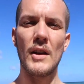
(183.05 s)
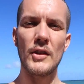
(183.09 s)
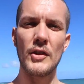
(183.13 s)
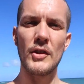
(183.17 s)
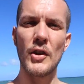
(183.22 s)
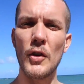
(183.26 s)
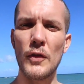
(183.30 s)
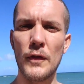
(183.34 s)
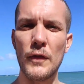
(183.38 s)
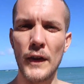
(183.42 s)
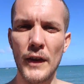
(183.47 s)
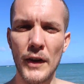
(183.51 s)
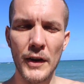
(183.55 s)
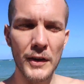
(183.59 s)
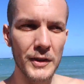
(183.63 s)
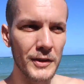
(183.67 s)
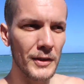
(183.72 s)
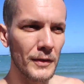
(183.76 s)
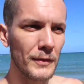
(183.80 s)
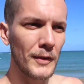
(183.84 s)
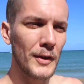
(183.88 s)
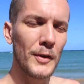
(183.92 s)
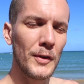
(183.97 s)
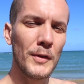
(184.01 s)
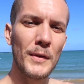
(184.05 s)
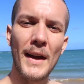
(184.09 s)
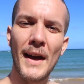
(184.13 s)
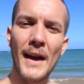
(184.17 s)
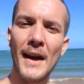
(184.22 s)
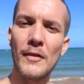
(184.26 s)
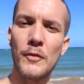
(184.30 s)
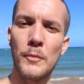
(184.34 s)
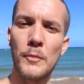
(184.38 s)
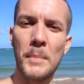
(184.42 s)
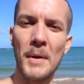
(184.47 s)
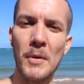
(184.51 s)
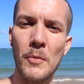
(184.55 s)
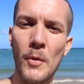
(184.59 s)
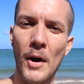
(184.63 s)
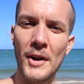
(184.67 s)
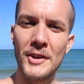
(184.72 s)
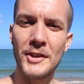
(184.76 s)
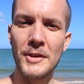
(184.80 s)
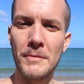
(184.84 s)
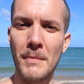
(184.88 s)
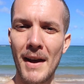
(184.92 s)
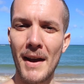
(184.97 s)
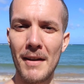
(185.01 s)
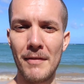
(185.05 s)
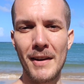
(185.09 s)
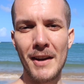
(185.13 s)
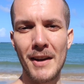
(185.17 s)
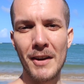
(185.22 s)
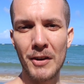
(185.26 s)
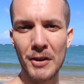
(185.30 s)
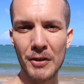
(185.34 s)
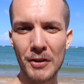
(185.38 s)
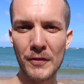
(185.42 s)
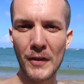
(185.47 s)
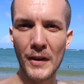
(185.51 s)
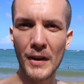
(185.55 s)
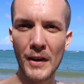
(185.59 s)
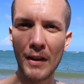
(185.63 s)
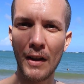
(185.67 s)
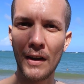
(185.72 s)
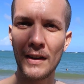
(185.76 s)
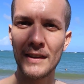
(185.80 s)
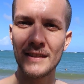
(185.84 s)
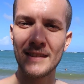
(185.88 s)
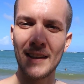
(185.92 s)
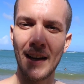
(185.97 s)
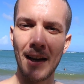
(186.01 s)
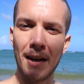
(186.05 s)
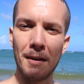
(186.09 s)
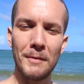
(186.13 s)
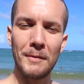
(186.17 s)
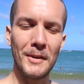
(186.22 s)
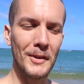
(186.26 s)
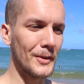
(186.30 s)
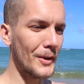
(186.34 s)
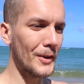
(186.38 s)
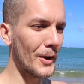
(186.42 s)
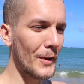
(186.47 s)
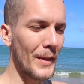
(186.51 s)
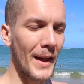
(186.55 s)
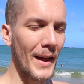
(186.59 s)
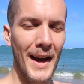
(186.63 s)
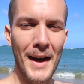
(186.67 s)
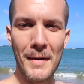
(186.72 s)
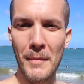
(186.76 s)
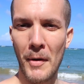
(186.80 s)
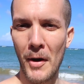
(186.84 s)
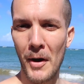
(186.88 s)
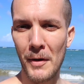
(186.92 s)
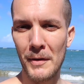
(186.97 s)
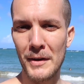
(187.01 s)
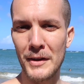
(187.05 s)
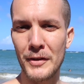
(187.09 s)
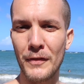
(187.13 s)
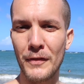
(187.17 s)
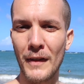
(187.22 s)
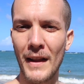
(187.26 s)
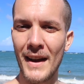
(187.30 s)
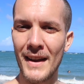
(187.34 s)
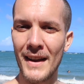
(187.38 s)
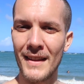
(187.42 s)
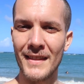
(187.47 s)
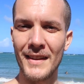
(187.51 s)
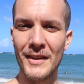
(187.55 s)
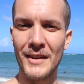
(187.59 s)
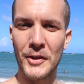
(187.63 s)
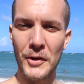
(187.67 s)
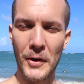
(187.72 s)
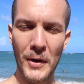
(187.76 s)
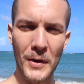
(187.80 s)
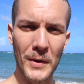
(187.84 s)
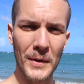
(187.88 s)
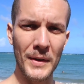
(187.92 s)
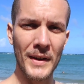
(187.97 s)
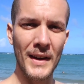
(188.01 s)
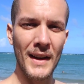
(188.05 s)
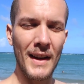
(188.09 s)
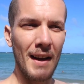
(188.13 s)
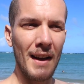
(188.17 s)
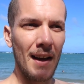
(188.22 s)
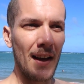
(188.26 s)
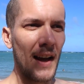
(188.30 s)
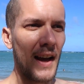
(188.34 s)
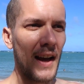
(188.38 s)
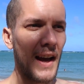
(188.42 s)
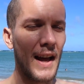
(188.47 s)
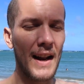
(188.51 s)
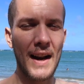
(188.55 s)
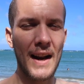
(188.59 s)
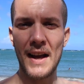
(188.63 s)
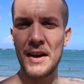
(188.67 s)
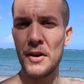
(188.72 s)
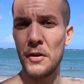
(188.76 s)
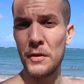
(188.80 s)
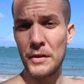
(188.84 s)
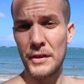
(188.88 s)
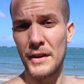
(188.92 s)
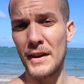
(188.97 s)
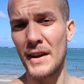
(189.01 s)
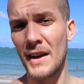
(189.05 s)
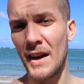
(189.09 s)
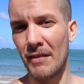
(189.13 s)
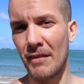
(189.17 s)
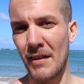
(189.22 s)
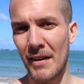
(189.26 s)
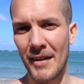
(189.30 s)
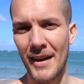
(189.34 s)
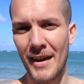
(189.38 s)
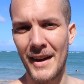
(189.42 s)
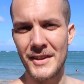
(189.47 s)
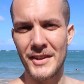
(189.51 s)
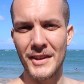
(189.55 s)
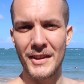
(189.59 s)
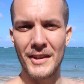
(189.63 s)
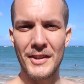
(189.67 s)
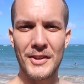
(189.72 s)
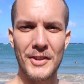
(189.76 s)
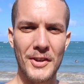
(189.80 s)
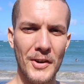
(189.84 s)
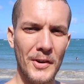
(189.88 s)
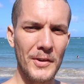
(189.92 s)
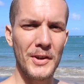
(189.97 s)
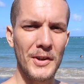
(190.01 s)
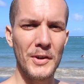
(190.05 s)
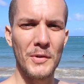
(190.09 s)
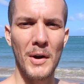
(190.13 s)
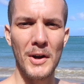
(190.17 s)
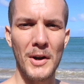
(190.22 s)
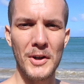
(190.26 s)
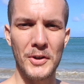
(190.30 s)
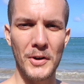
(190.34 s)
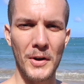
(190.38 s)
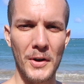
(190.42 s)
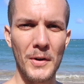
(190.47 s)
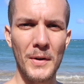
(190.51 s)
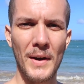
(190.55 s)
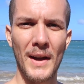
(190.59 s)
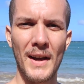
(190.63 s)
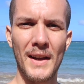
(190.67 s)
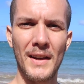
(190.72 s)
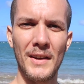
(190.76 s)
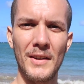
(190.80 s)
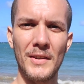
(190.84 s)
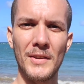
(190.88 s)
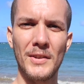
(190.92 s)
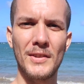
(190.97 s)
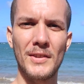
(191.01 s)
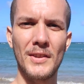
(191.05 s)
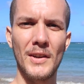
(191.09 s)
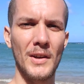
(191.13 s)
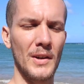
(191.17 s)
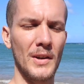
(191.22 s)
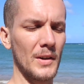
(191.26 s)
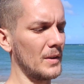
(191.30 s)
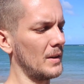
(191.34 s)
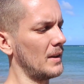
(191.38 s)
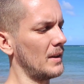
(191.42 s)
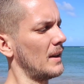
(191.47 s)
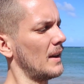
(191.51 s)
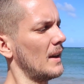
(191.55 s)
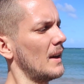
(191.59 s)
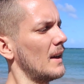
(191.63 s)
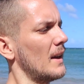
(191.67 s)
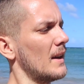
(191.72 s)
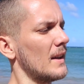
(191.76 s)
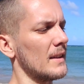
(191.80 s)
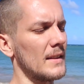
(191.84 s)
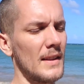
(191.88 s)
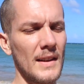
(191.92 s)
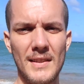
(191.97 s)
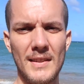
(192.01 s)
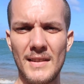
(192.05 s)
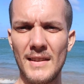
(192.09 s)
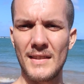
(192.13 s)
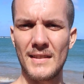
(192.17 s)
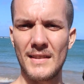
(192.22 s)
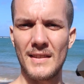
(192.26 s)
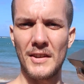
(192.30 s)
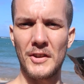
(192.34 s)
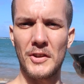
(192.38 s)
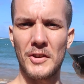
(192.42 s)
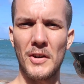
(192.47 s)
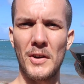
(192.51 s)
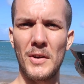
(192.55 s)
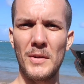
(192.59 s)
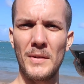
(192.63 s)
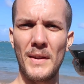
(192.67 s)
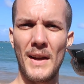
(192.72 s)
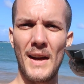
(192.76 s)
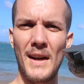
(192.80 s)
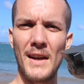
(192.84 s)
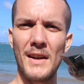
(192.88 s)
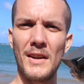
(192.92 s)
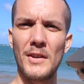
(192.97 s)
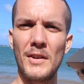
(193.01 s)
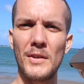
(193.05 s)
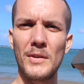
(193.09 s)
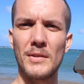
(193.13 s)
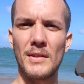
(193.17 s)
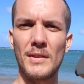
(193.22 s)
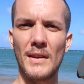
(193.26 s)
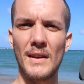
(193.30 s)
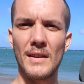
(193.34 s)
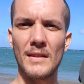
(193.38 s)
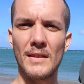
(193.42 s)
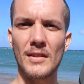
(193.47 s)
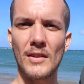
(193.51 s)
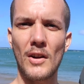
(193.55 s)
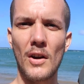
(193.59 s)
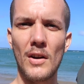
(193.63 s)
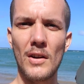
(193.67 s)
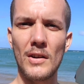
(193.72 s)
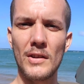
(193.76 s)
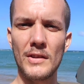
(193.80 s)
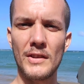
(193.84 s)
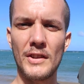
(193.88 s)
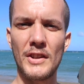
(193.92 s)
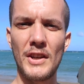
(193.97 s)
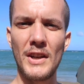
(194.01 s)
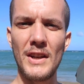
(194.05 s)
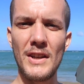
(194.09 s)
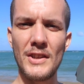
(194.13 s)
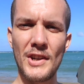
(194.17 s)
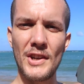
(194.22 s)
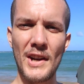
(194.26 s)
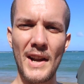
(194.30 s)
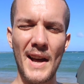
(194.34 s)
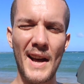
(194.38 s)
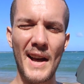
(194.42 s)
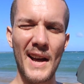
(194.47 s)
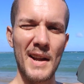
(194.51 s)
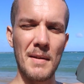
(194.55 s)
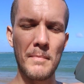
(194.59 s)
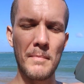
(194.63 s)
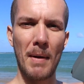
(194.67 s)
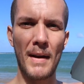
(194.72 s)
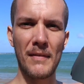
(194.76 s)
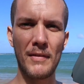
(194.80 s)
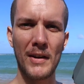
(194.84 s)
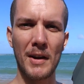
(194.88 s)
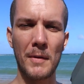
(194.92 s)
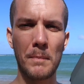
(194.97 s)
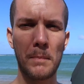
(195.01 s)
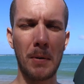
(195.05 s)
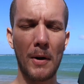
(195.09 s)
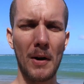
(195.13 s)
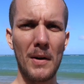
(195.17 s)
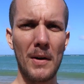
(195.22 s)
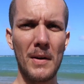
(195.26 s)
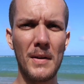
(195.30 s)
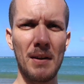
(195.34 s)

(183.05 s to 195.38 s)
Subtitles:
So for those of you that have been watching my videos for a long time, you'll know that I'm always flying the drone, and I don't think I've ever actually shown you what drone I use. So this is the drone that I use. It's called DJI Mavic Pro.